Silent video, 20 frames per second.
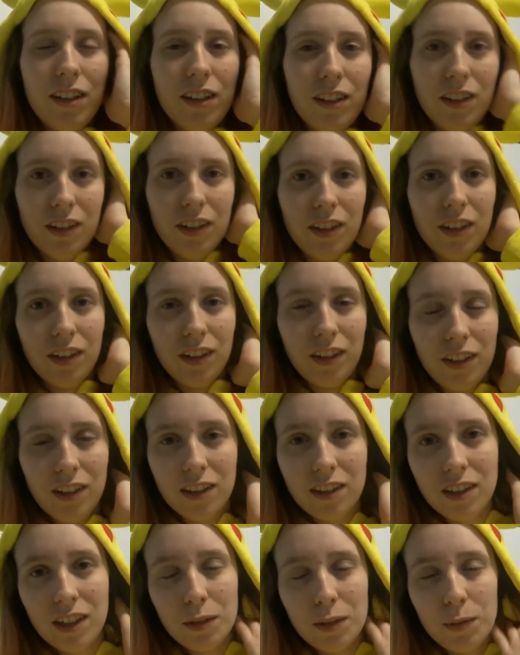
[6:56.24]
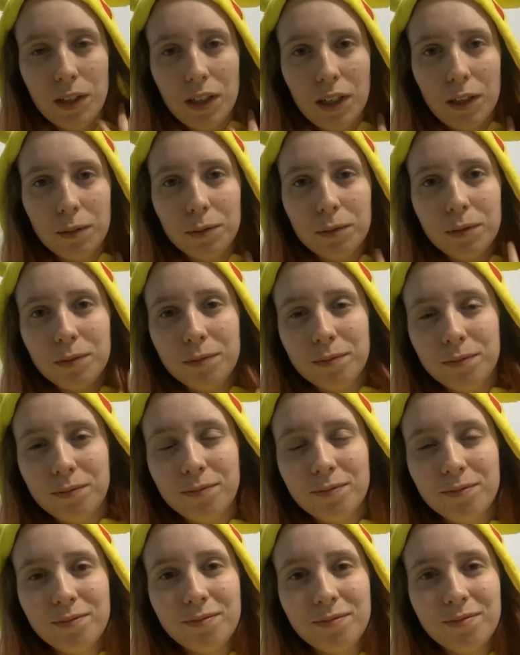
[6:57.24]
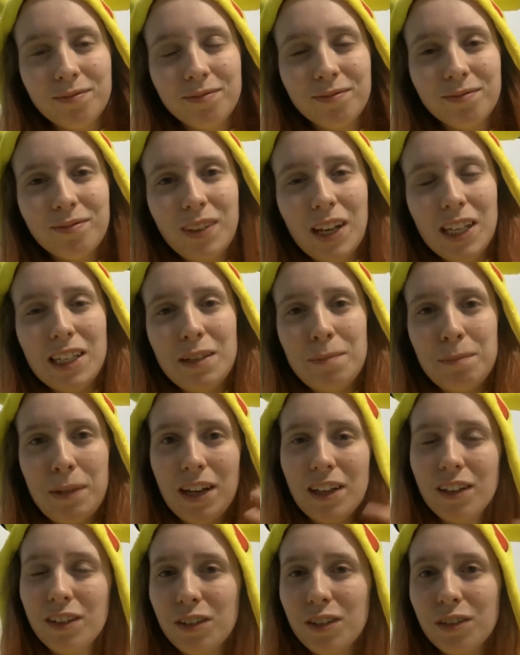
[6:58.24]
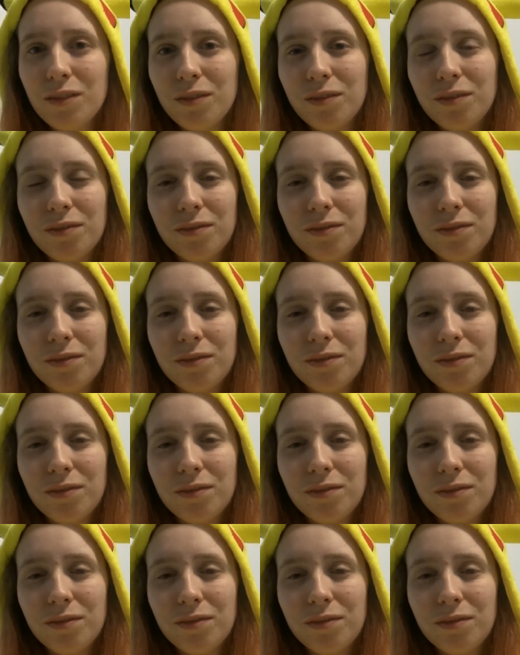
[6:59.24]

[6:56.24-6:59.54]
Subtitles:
Got an early day to wake up. Heading back soon.